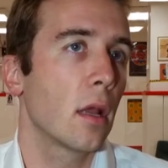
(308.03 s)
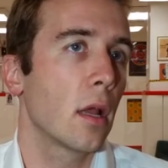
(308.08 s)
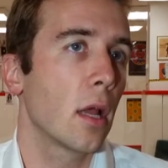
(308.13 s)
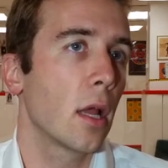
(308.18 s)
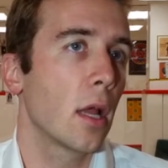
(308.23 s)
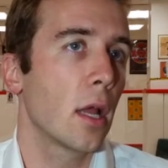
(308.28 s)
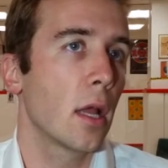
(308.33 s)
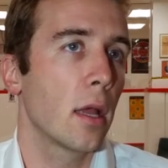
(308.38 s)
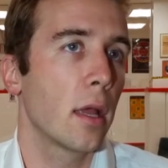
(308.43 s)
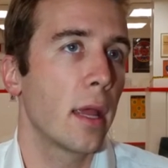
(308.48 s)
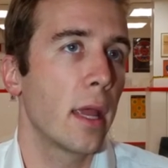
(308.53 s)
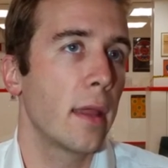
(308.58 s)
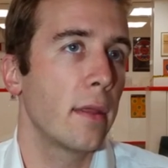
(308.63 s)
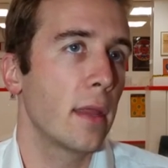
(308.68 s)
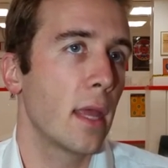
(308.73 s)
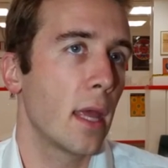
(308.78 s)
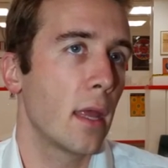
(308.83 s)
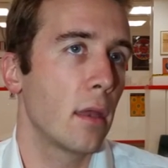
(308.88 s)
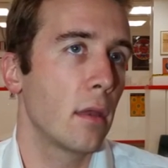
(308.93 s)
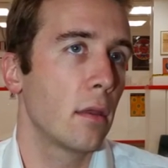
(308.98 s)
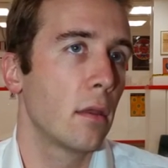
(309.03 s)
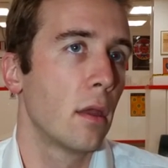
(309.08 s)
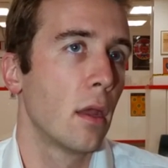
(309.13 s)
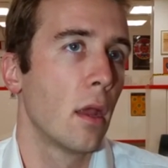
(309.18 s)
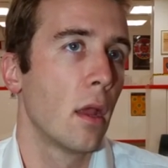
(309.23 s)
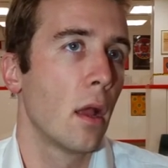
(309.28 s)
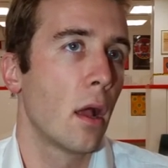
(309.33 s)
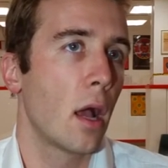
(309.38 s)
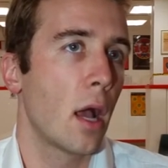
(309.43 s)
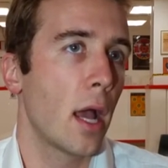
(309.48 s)
And then
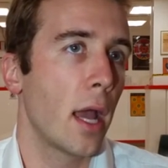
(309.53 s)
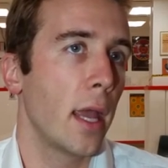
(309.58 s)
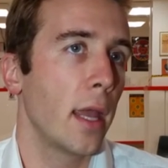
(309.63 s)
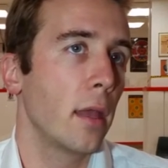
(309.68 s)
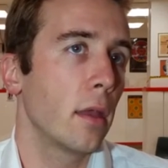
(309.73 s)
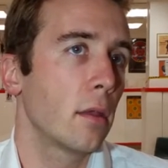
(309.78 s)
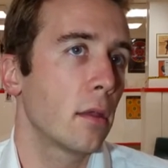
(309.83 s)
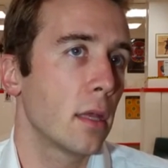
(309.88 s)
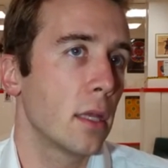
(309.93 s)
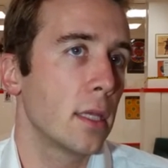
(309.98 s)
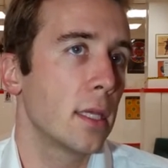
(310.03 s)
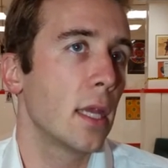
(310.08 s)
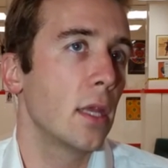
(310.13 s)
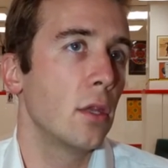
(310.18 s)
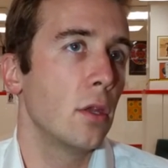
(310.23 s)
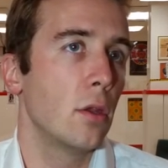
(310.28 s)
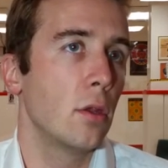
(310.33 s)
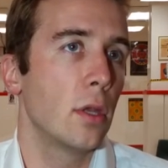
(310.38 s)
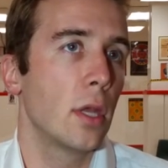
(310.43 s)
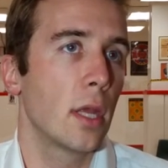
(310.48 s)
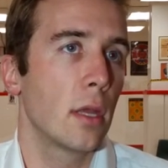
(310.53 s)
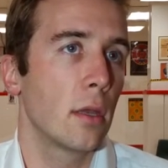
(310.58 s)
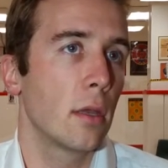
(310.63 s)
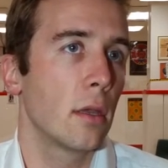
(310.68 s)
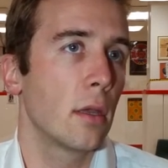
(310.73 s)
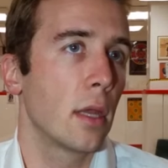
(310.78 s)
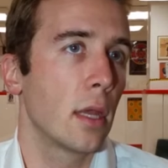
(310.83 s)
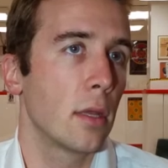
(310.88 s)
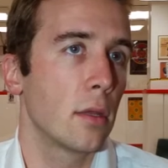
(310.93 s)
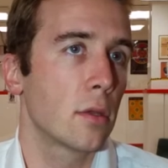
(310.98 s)
I continued
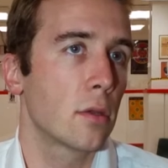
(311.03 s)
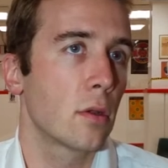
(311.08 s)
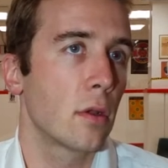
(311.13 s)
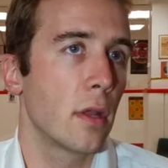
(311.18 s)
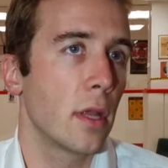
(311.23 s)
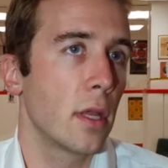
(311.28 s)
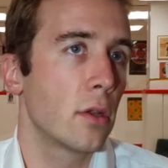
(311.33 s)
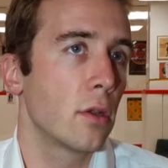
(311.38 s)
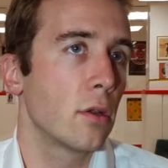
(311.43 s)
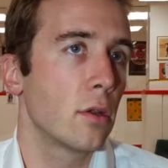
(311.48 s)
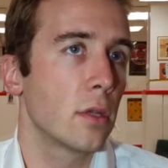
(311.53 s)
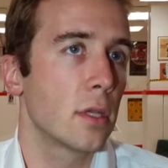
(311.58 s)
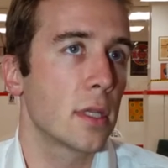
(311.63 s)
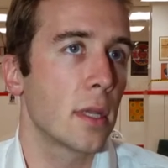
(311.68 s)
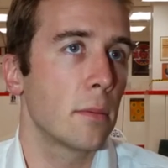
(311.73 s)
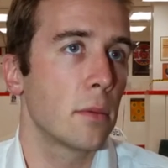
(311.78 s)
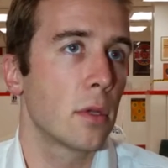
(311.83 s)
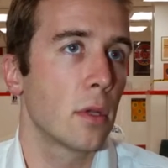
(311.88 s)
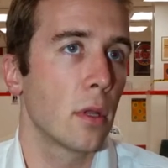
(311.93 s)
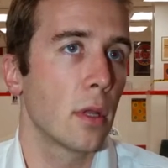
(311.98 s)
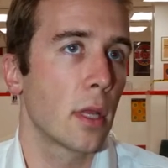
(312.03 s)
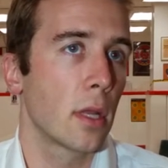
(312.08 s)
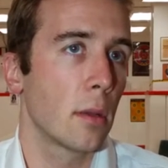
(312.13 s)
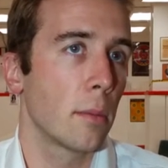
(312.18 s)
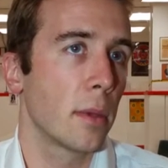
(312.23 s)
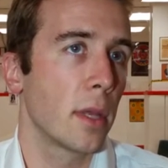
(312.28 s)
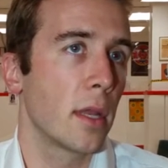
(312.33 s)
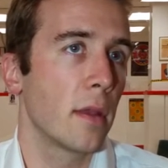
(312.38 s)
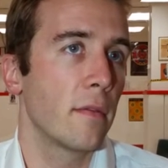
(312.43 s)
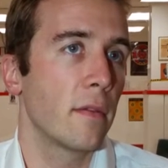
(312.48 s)
and sort of introduced them to a little
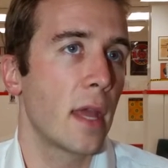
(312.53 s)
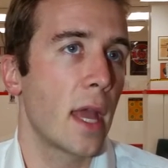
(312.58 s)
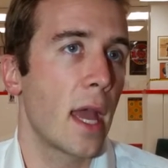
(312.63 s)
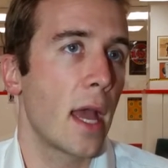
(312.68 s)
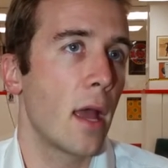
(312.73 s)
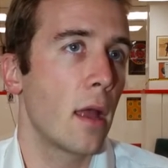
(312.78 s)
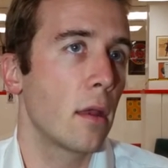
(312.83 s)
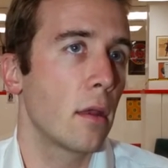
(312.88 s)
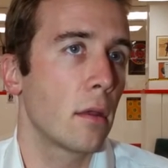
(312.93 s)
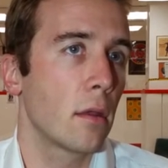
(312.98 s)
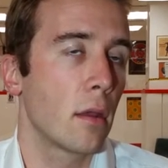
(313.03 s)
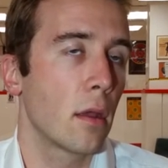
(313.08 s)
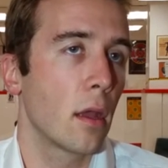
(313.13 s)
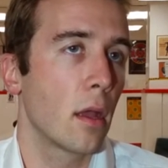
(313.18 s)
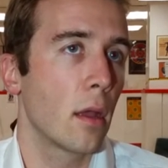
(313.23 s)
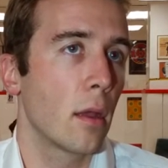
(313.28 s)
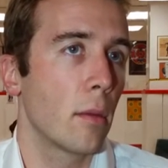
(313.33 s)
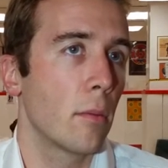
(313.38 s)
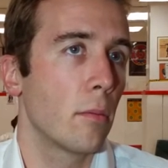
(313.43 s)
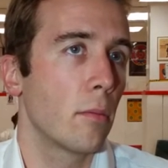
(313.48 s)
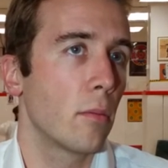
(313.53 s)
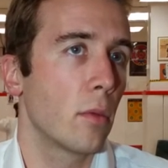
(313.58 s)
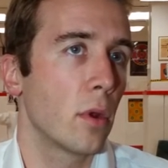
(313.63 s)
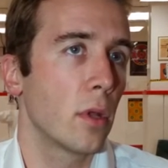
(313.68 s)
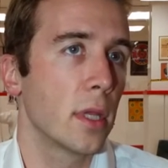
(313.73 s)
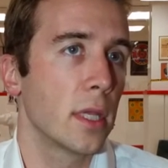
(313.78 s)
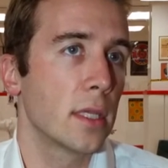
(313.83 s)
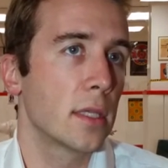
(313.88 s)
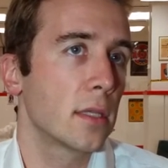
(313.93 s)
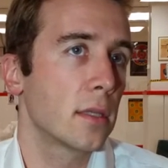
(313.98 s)
bit of that,
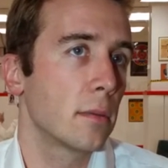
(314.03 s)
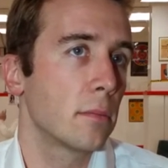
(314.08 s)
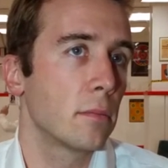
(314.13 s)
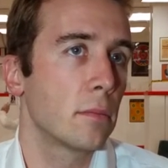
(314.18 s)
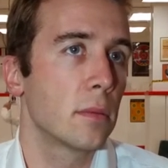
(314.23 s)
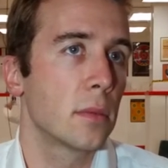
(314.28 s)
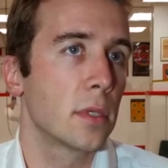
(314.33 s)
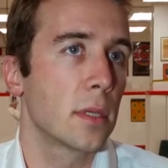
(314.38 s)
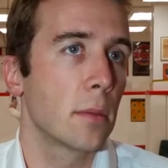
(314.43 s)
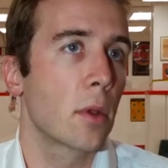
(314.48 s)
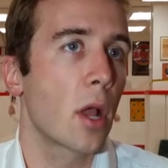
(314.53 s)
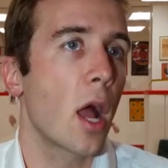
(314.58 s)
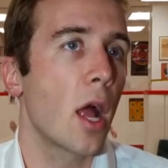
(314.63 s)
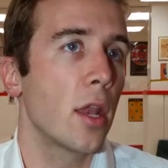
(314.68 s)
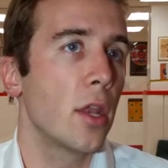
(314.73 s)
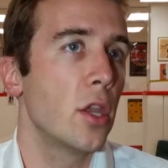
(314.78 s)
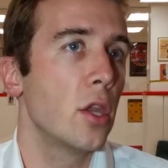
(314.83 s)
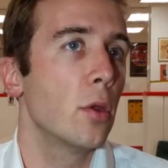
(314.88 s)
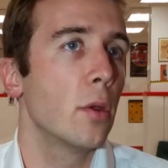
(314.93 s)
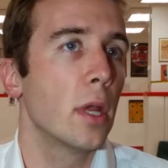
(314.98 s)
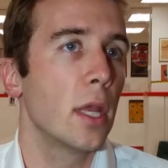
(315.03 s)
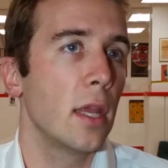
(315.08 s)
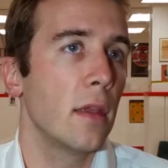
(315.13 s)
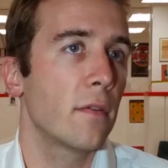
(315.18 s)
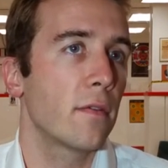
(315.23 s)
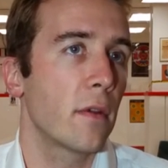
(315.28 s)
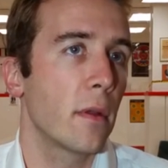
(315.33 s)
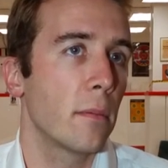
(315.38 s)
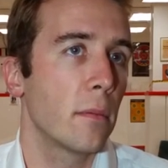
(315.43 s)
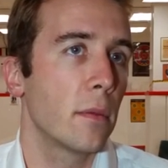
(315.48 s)
or at least some
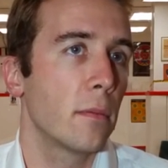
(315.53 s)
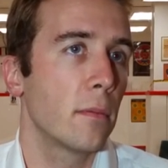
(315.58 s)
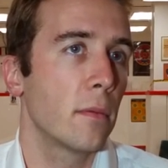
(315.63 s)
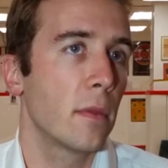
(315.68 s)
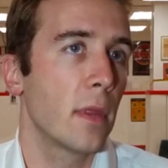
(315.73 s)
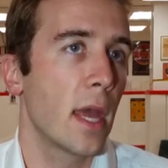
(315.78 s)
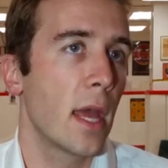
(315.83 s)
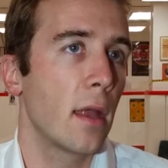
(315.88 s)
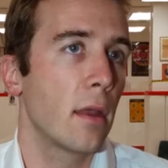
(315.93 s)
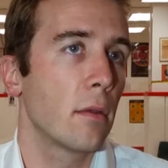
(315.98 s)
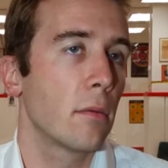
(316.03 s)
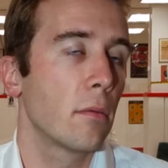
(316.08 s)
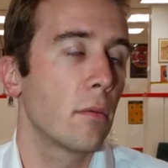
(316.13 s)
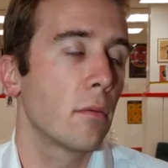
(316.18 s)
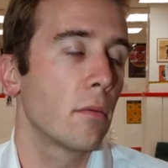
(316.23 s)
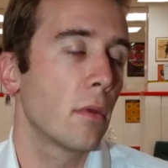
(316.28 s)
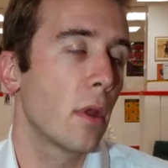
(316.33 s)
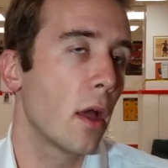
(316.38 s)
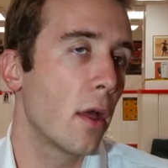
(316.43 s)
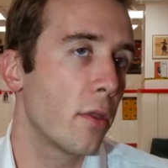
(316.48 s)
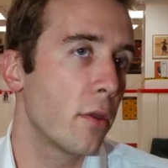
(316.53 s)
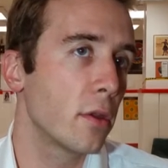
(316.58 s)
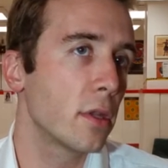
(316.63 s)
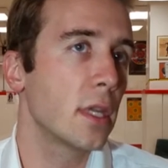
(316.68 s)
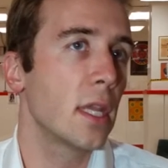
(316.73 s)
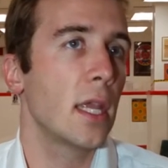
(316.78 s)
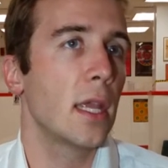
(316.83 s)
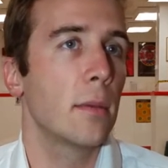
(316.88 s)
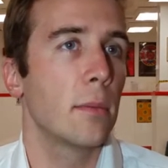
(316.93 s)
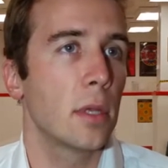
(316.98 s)
continuity from that other
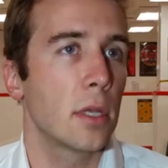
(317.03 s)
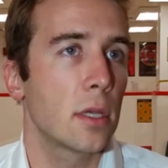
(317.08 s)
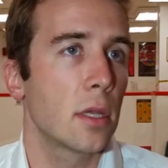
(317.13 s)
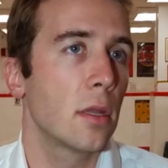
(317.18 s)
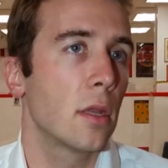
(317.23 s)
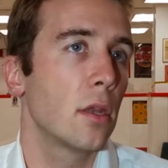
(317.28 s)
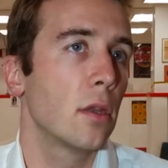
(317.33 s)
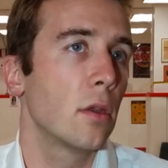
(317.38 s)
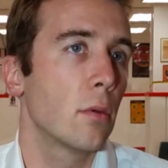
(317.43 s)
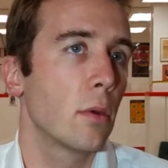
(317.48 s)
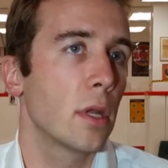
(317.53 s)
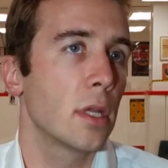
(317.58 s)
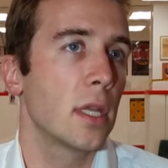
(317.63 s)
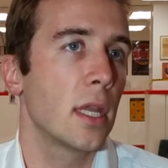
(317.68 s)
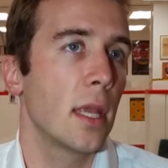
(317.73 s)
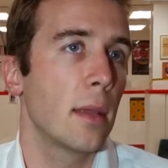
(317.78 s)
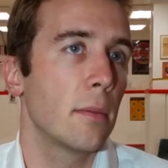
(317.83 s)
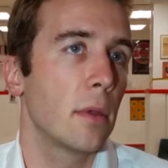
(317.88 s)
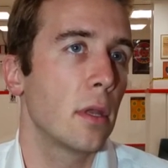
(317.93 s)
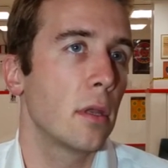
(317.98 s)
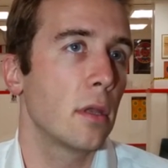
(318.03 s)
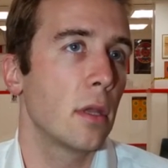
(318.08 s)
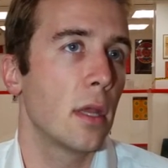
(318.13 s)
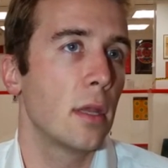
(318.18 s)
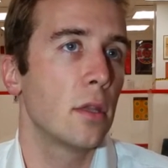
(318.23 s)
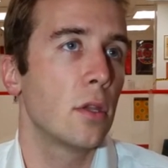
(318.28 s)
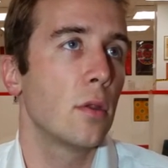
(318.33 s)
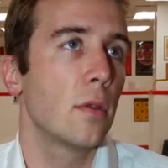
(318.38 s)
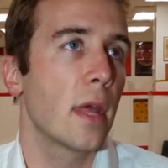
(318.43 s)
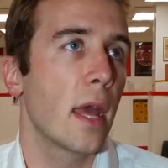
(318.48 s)
team into the newer team
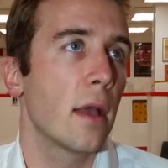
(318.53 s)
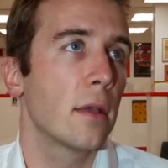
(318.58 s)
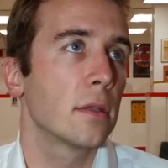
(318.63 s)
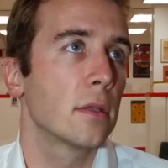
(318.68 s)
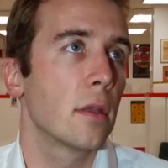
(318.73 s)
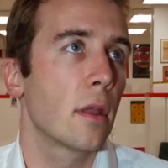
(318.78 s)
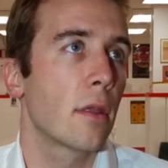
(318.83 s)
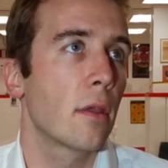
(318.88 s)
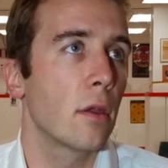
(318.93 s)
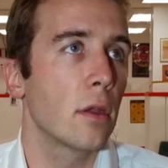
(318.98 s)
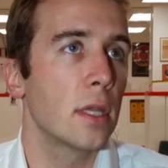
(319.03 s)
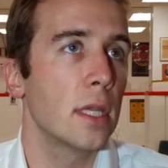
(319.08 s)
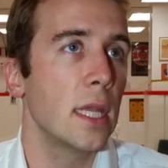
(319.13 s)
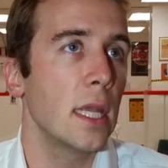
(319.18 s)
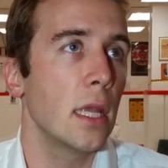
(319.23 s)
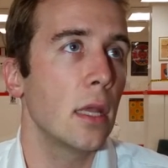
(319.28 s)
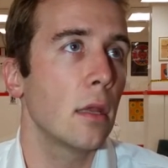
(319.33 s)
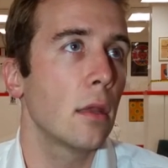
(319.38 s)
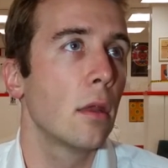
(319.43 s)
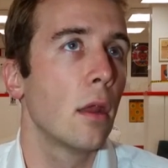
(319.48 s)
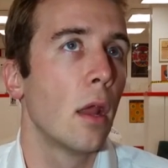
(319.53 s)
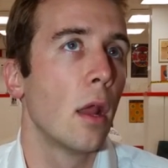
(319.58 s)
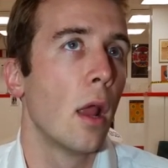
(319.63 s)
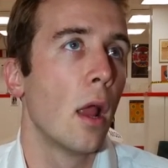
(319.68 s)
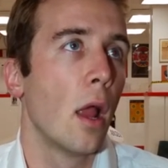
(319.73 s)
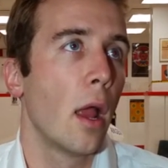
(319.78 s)
in 2013.